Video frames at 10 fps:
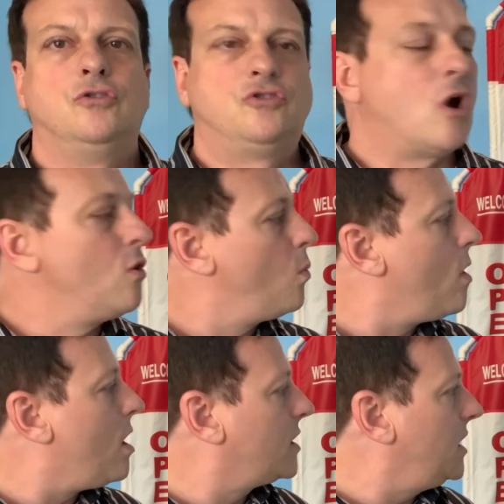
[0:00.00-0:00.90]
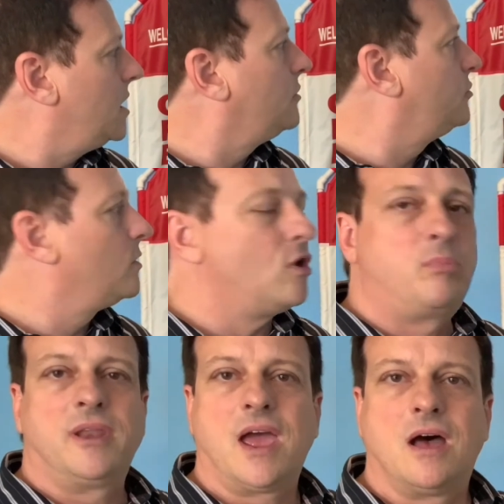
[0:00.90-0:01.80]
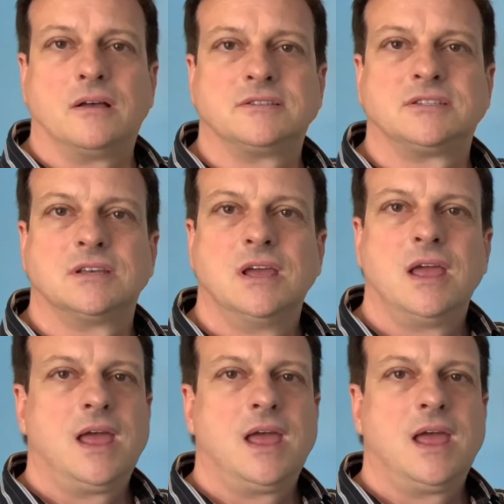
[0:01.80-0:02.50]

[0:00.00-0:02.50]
Don't walk into an open house